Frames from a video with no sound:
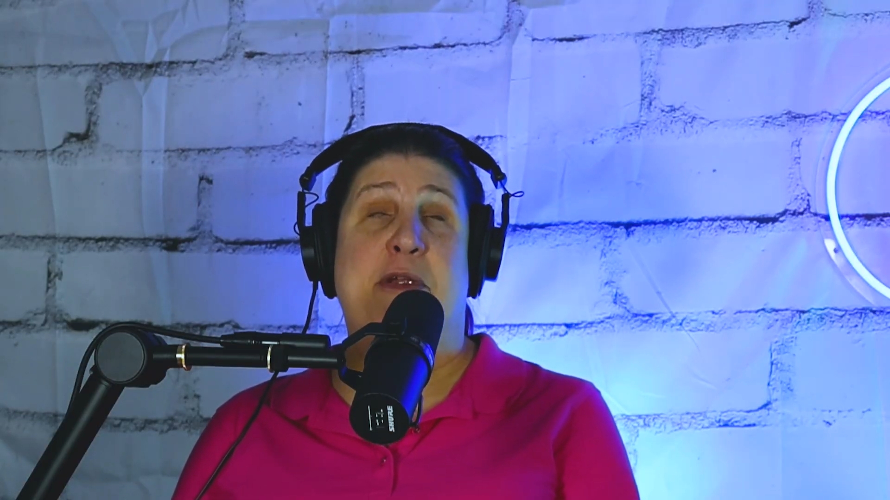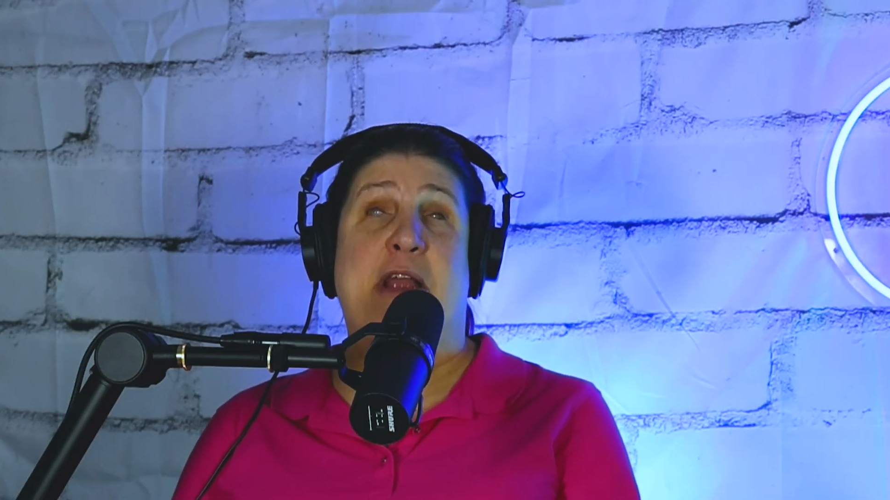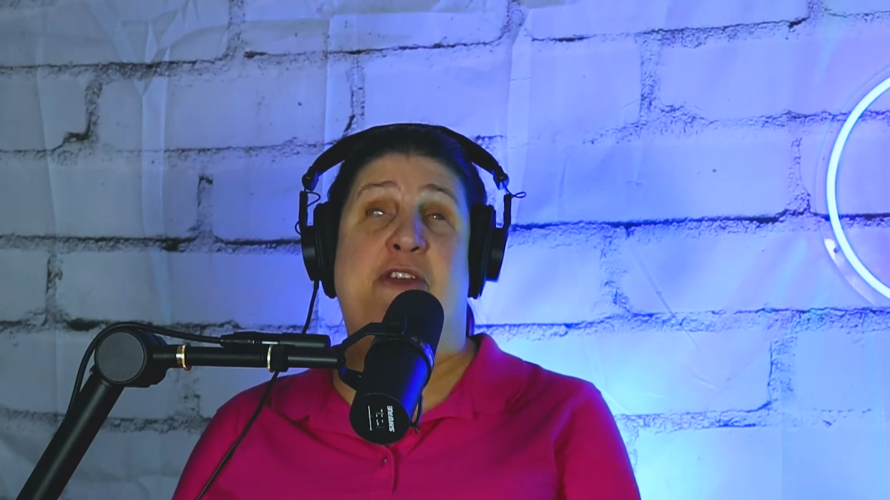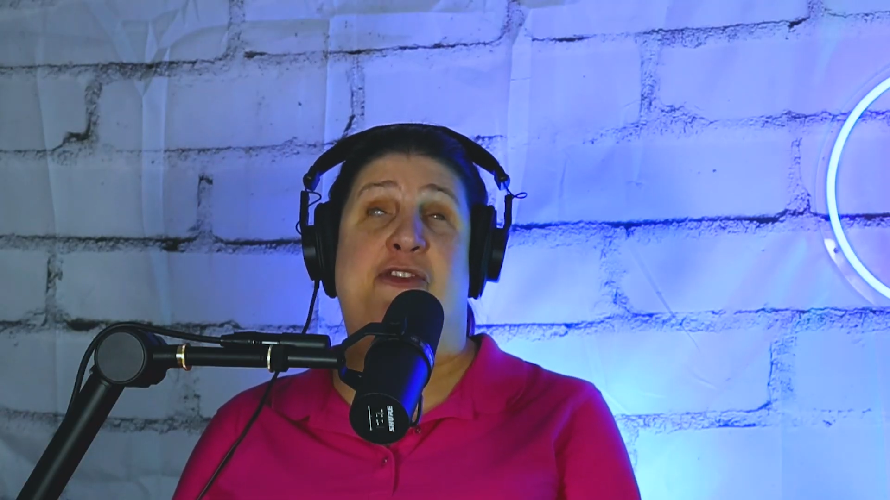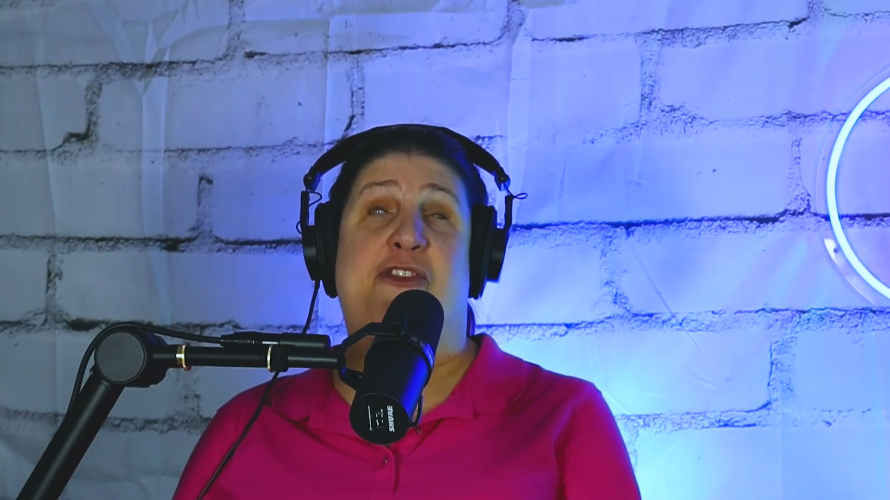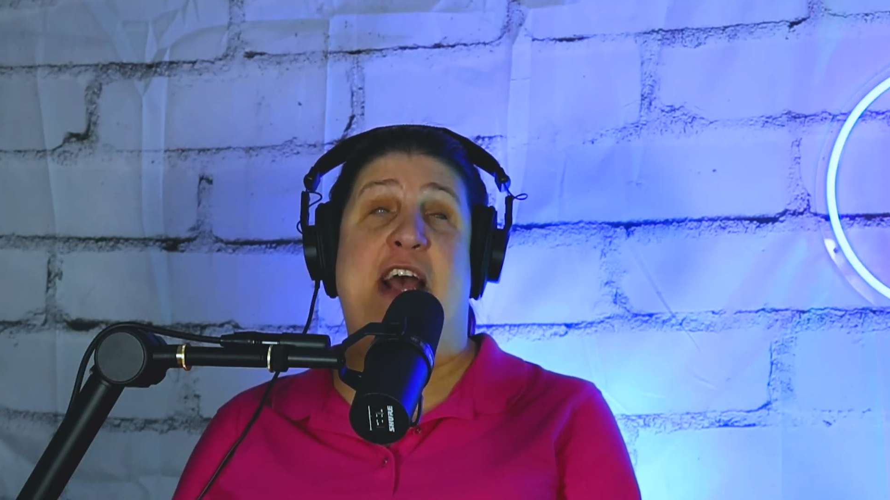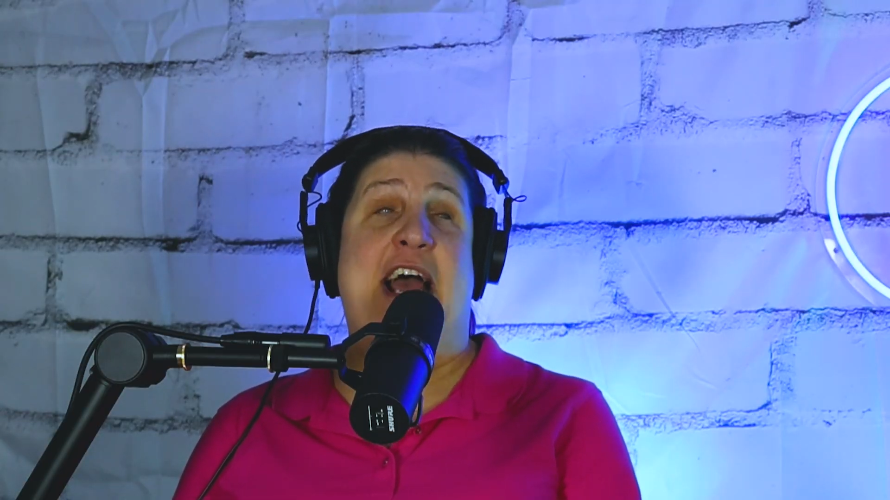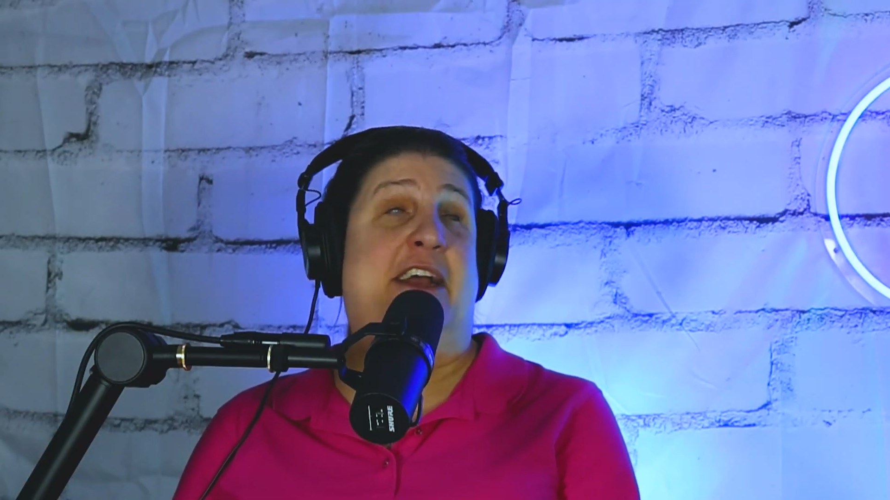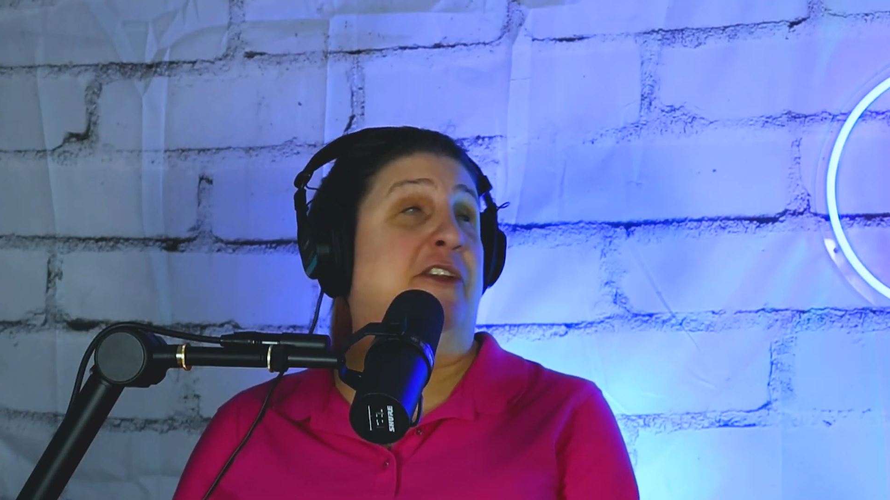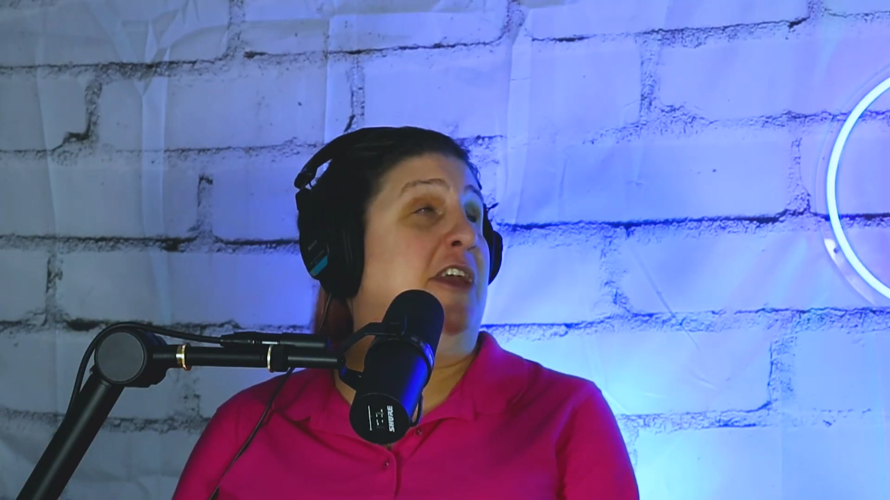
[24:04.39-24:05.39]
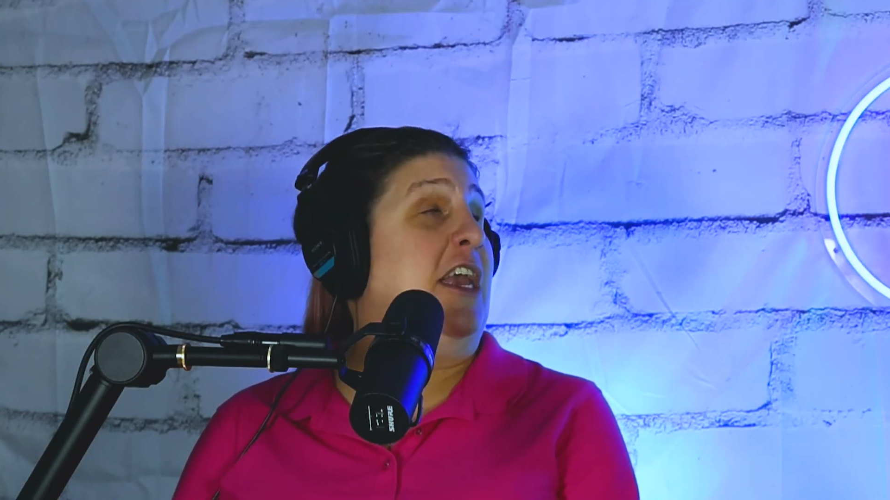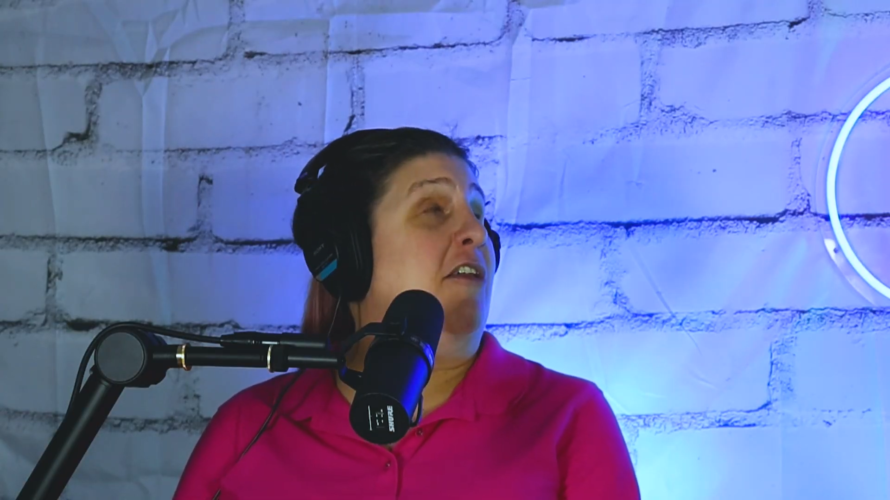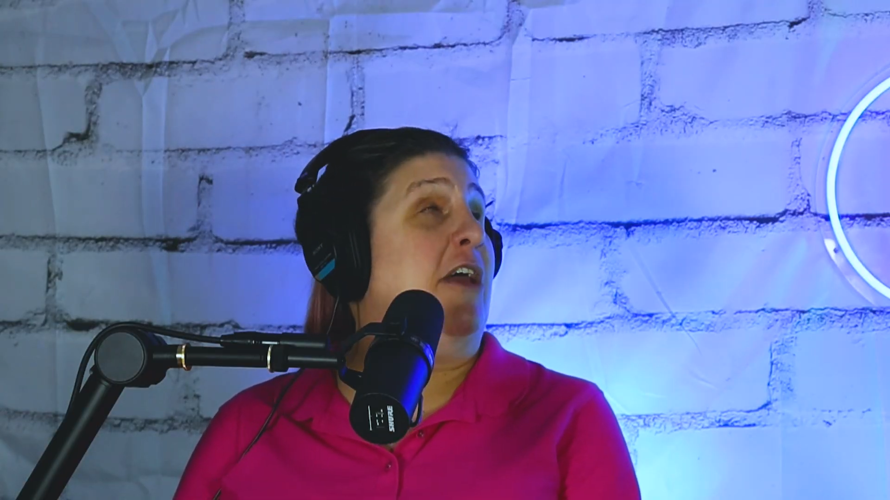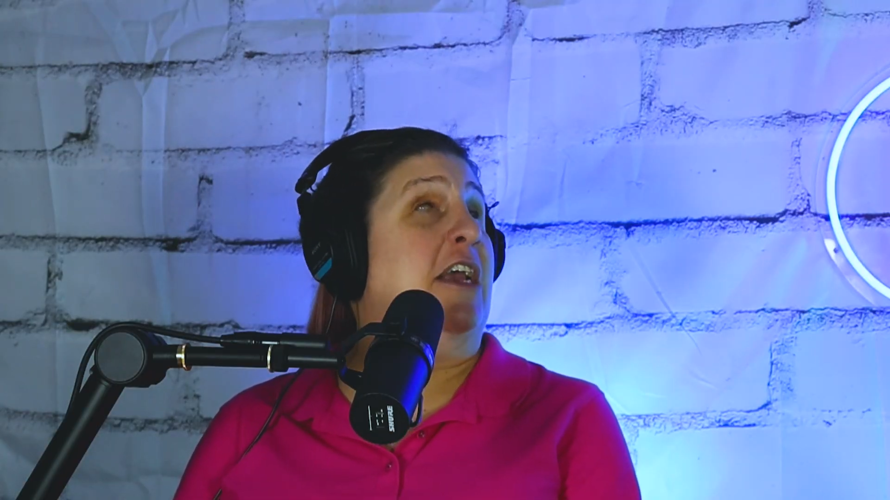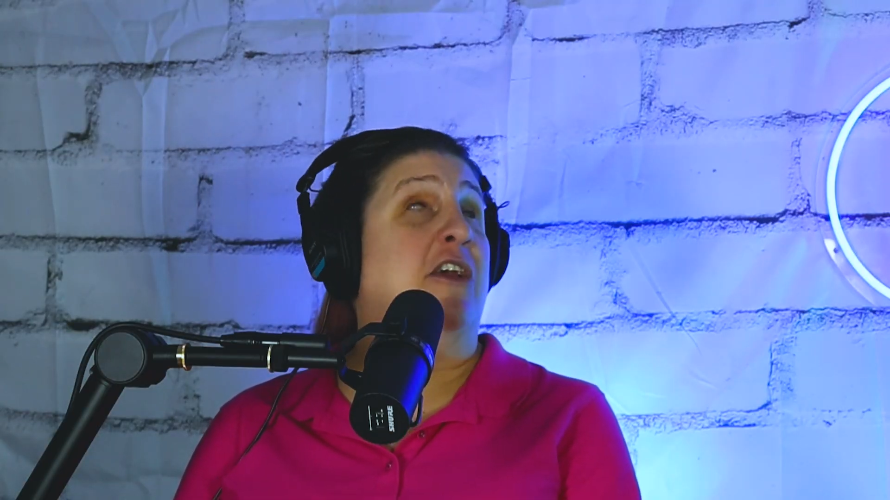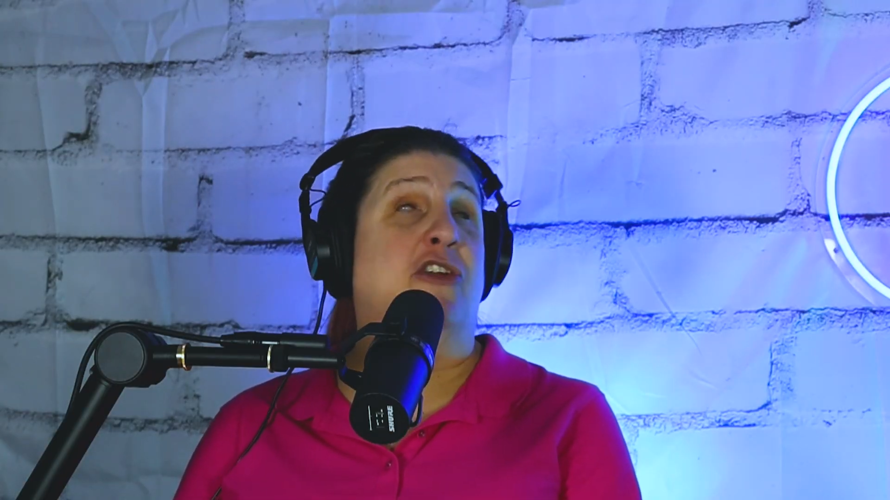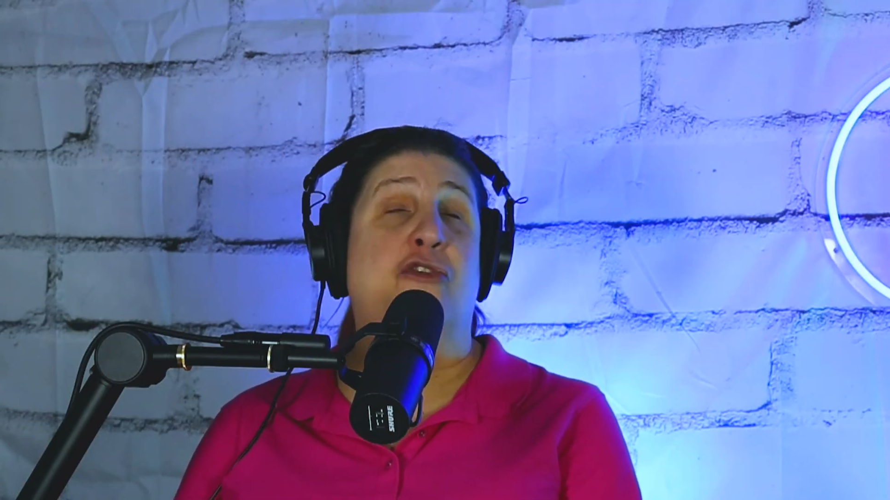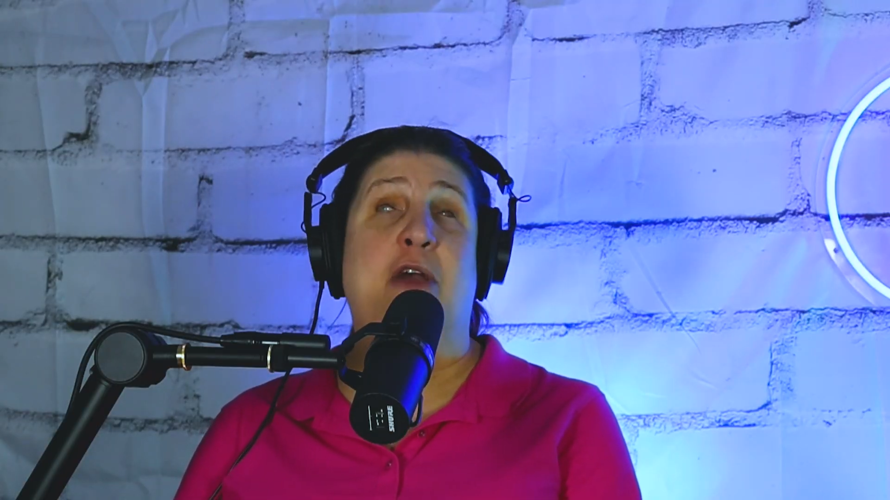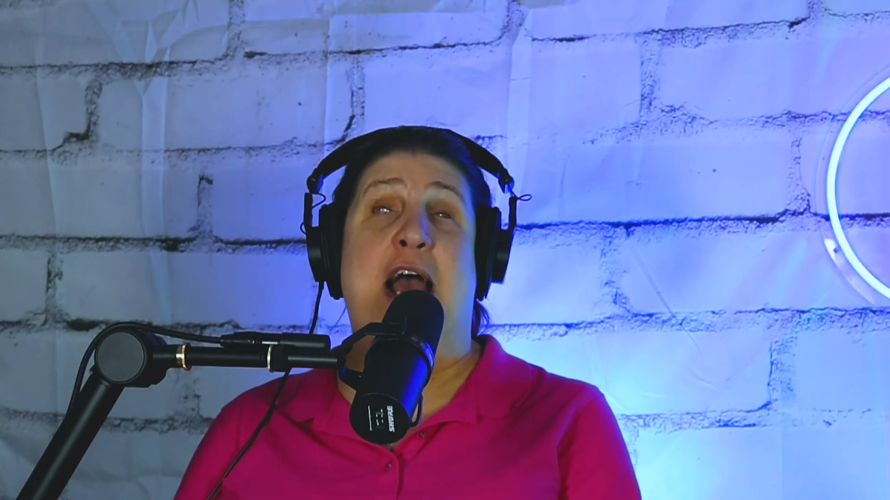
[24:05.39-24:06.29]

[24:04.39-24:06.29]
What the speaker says: be you